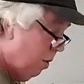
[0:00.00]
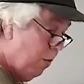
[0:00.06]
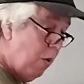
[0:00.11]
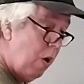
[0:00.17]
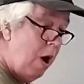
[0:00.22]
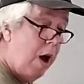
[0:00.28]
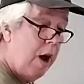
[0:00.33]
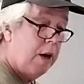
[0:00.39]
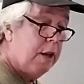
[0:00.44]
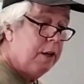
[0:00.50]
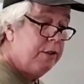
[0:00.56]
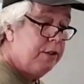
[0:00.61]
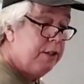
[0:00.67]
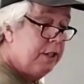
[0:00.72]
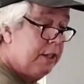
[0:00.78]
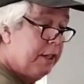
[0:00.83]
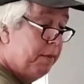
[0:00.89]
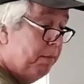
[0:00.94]
Oaxaca
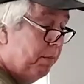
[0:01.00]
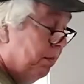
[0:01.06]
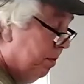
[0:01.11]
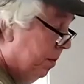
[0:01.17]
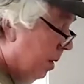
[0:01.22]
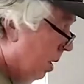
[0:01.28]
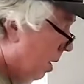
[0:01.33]
City.